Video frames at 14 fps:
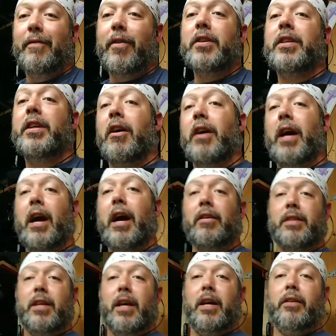First carry
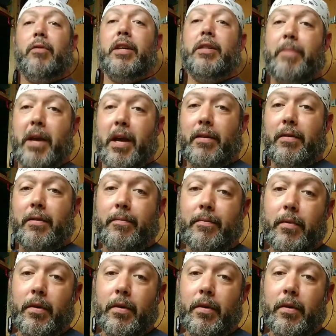outside the waistband.